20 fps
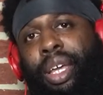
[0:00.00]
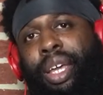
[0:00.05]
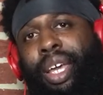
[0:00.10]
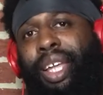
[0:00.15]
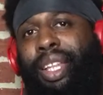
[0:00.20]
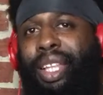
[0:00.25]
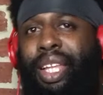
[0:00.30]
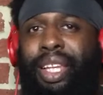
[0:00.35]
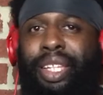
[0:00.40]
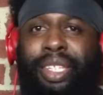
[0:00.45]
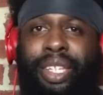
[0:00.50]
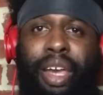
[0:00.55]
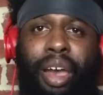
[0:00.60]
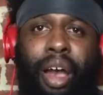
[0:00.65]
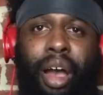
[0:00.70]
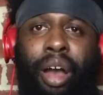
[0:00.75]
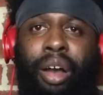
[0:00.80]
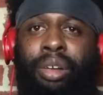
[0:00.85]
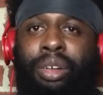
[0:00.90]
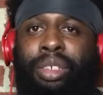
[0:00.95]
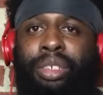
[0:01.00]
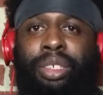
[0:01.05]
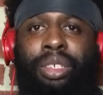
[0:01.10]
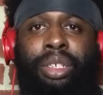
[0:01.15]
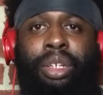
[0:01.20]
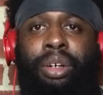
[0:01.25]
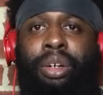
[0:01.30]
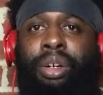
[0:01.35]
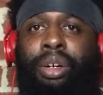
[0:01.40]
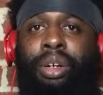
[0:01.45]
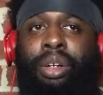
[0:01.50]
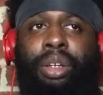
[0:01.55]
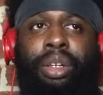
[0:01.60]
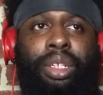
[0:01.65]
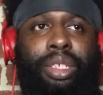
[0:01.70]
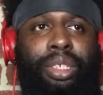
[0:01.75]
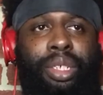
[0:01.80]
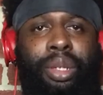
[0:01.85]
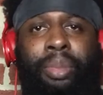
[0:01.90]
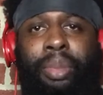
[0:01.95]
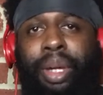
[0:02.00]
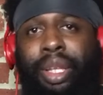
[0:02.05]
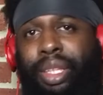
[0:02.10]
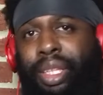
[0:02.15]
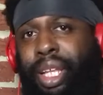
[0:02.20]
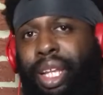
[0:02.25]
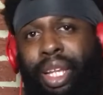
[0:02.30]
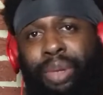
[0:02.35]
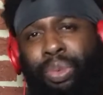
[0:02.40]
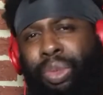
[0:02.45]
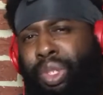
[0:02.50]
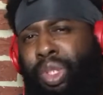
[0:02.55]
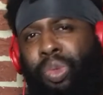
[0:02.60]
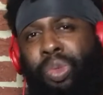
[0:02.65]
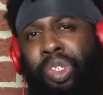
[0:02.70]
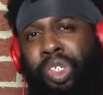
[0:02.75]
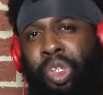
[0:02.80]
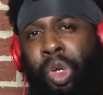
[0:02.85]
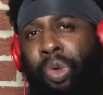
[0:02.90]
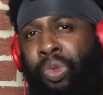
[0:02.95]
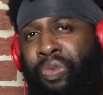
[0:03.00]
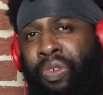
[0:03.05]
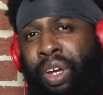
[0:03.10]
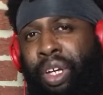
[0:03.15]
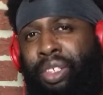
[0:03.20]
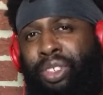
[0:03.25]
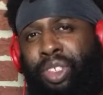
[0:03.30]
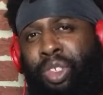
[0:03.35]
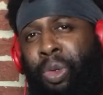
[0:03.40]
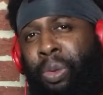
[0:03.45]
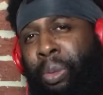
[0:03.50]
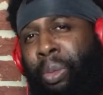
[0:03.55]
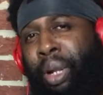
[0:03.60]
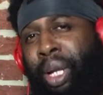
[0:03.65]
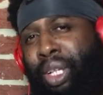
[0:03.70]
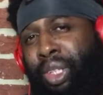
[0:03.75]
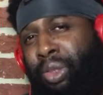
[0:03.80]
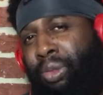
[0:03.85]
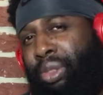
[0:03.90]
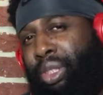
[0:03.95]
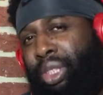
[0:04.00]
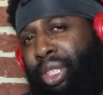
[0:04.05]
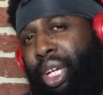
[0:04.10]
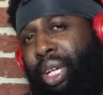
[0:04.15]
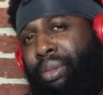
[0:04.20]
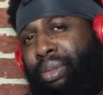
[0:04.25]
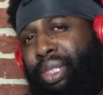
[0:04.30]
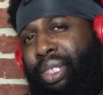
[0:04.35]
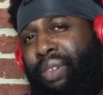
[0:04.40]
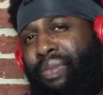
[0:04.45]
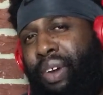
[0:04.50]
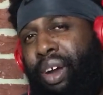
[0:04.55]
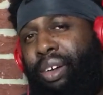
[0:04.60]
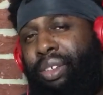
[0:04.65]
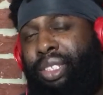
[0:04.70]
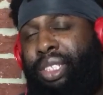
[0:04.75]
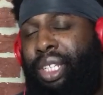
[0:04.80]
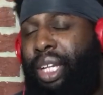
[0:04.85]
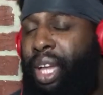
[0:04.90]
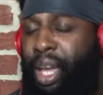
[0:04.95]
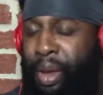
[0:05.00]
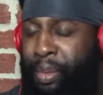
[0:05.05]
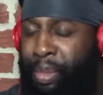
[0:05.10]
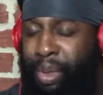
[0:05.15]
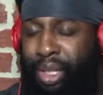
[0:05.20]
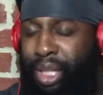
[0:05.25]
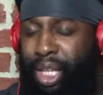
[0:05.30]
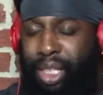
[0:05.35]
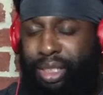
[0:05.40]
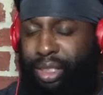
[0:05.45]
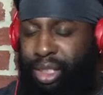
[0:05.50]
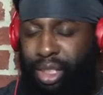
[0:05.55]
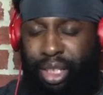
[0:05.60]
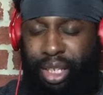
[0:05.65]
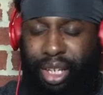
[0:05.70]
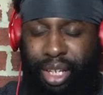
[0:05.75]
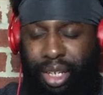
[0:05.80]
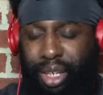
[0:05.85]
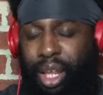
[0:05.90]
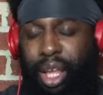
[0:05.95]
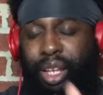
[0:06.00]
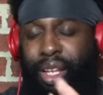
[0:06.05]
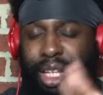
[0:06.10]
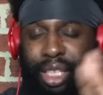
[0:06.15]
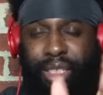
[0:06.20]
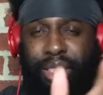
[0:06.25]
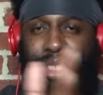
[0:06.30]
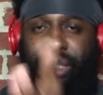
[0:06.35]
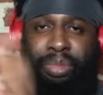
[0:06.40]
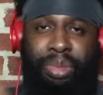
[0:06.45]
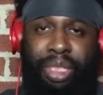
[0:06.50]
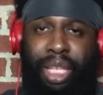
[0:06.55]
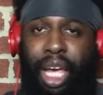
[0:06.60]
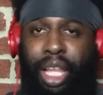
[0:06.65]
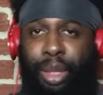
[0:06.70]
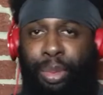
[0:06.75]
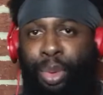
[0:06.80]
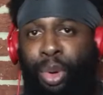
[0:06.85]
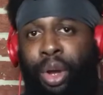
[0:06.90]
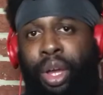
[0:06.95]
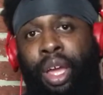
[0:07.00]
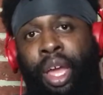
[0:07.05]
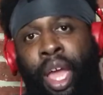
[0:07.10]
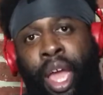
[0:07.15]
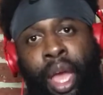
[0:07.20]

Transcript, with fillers: And then he said Augustine or something like that, which was so fucking stupid. I'm like, dude, just name yourself Augustine. But that's that's beside the point.